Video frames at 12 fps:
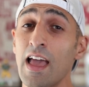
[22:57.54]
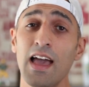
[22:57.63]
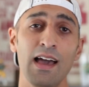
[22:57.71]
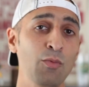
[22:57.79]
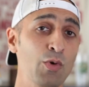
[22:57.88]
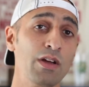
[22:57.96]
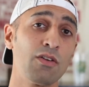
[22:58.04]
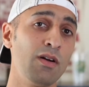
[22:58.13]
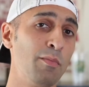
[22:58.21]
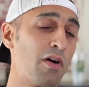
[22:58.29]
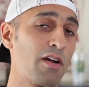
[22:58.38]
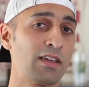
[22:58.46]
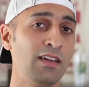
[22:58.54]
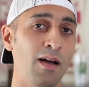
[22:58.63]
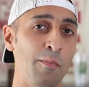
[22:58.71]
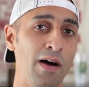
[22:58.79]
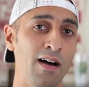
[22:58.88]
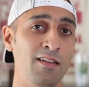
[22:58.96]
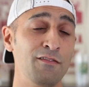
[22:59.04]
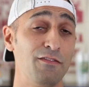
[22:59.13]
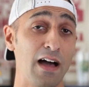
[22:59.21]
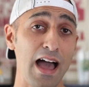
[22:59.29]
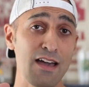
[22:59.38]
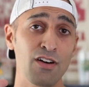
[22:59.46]
and we are embarking upon
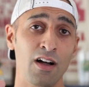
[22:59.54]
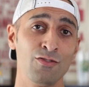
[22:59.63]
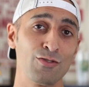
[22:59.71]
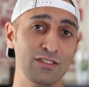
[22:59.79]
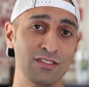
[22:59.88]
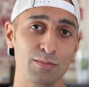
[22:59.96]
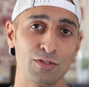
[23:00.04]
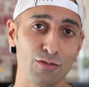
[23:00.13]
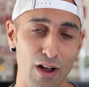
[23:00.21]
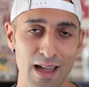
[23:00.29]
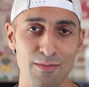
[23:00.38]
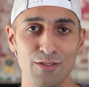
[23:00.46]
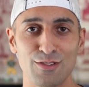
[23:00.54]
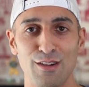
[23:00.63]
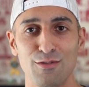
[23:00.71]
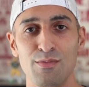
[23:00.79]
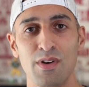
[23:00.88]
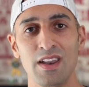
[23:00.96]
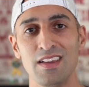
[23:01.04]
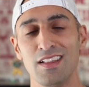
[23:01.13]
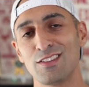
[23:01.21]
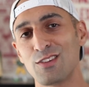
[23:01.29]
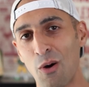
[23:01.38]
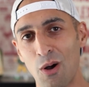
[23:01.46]
500 subscribers, everybody.
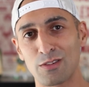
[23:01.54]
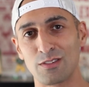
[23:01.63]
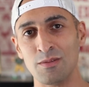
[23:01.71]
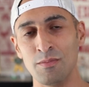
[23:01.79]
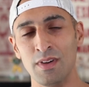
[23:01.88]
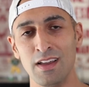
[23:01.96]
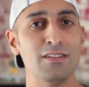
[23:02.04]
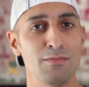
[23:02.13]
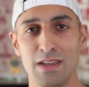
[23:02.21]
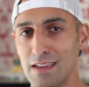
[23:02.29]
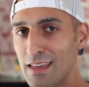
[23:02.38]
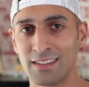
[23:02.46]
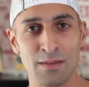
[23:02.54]
That's awesome. To me, that's